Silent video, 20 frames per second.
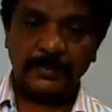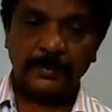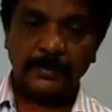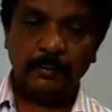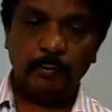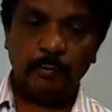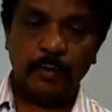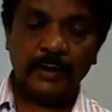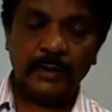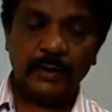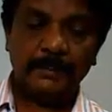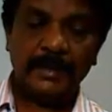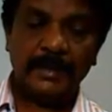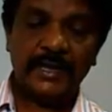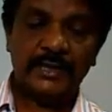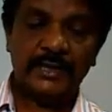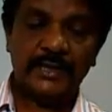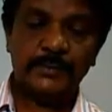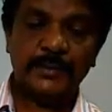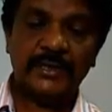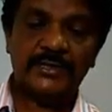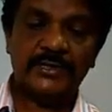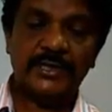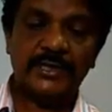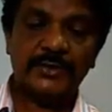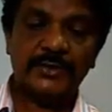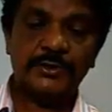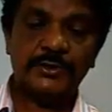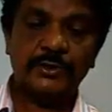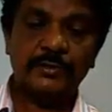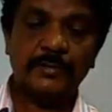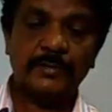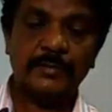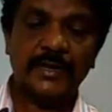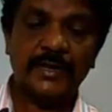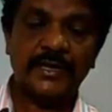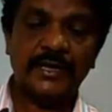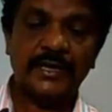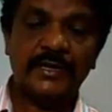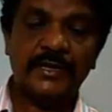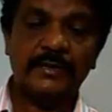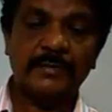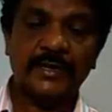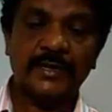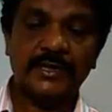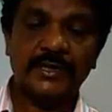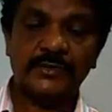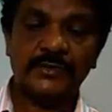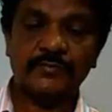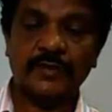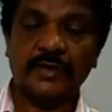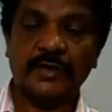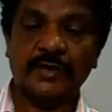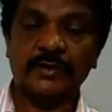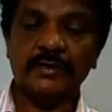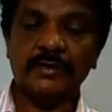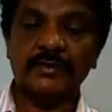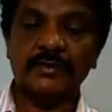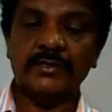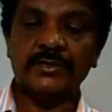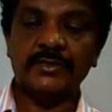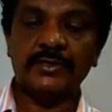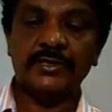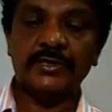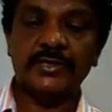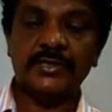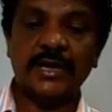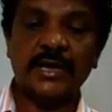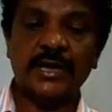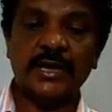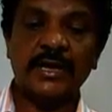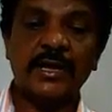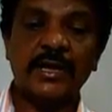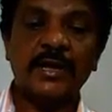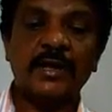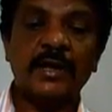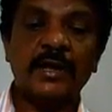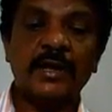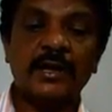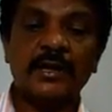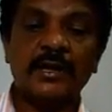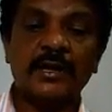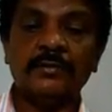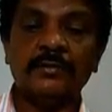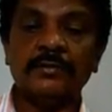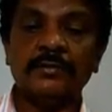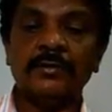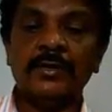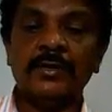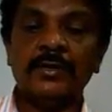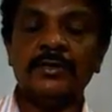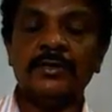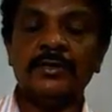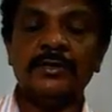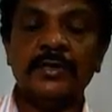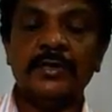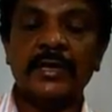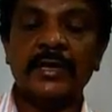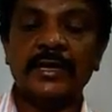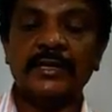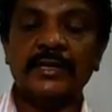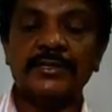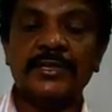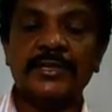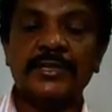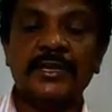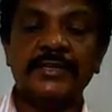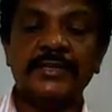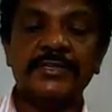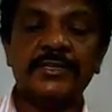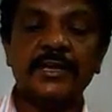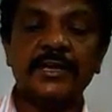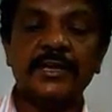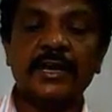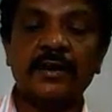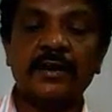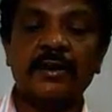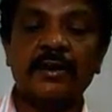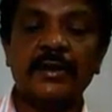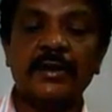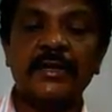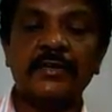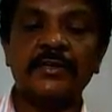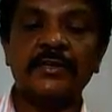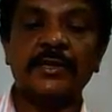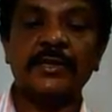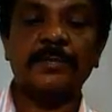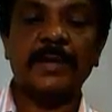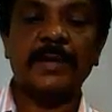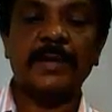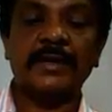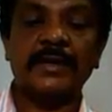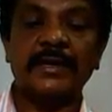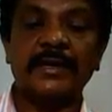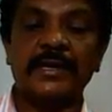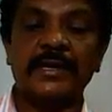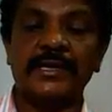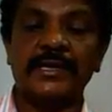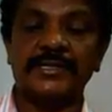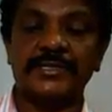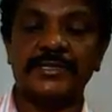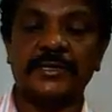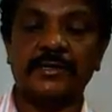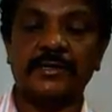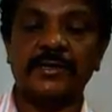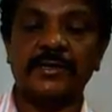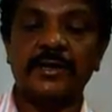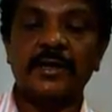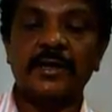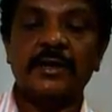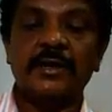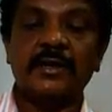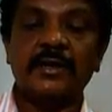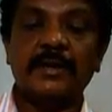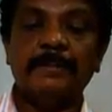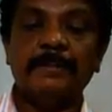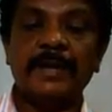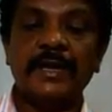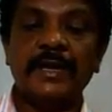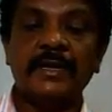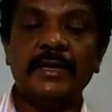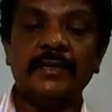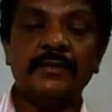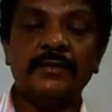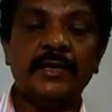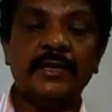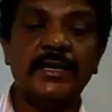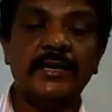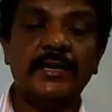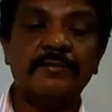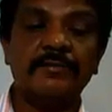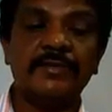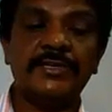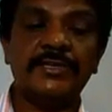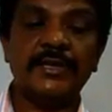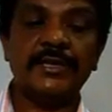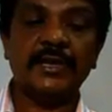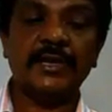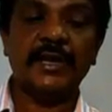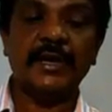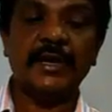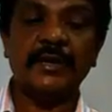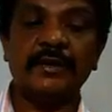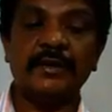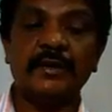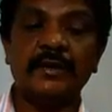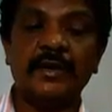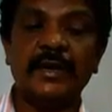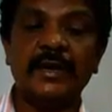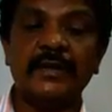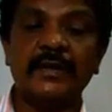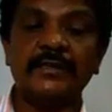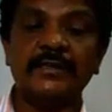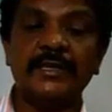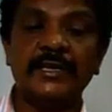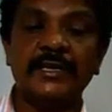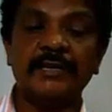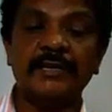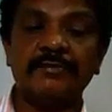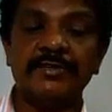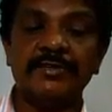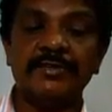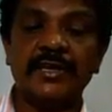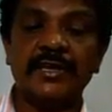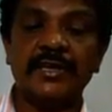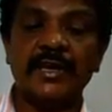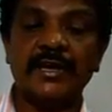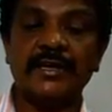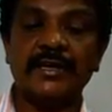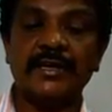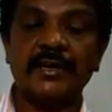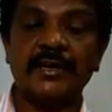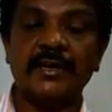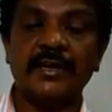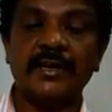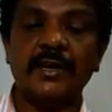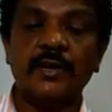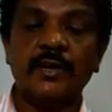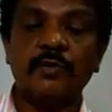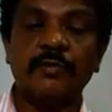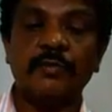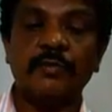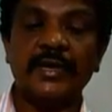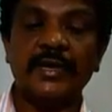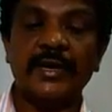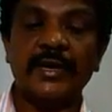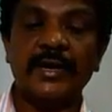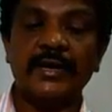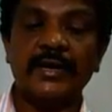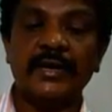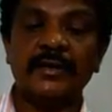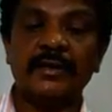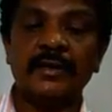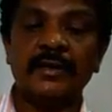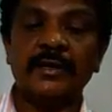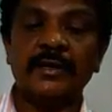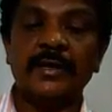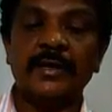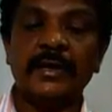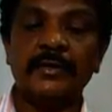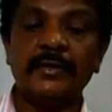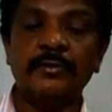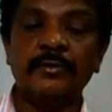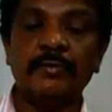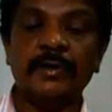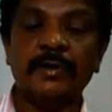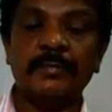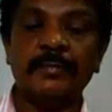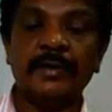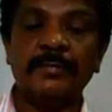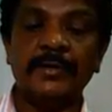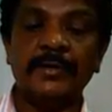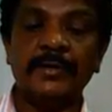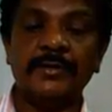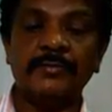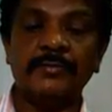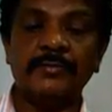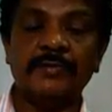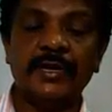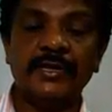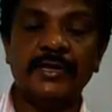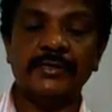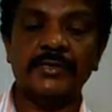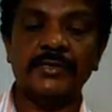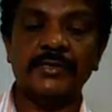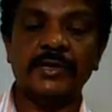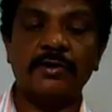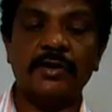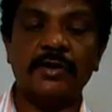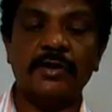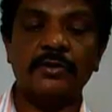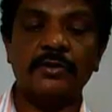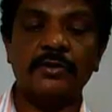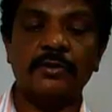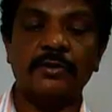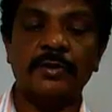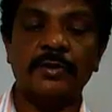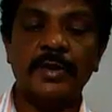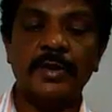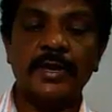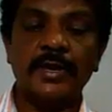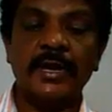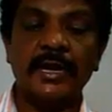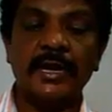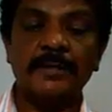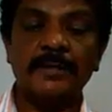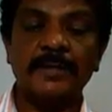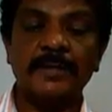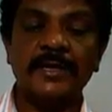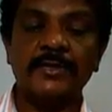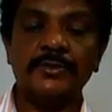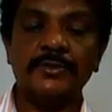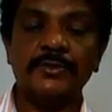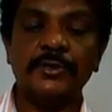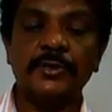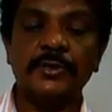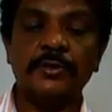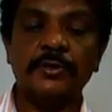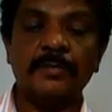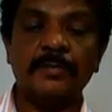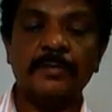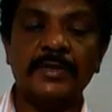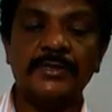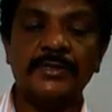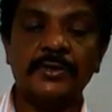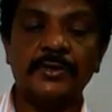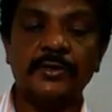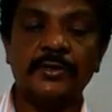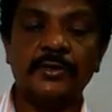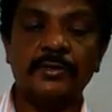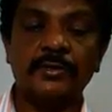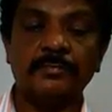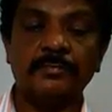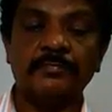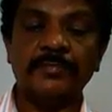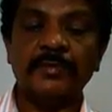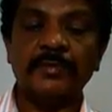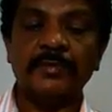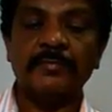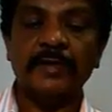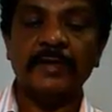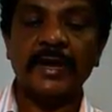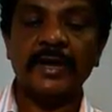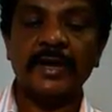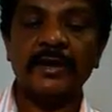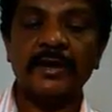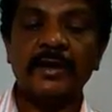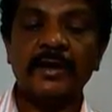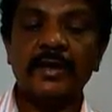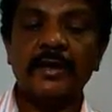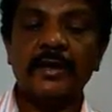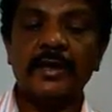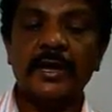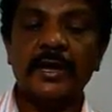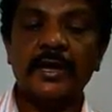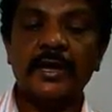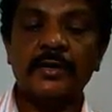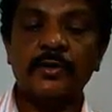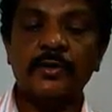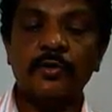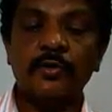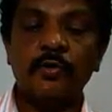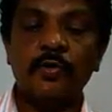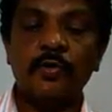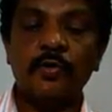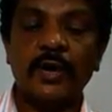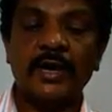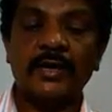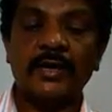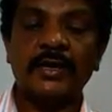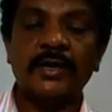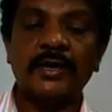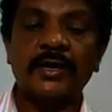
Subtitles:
1 by exponential H nu by KT minus 1. This is the energy density according to the Planck radiation. Comparing the equation 9 and the equation 8, we get A21 by B21 is equal to 8 by H nu q by Cq, where A21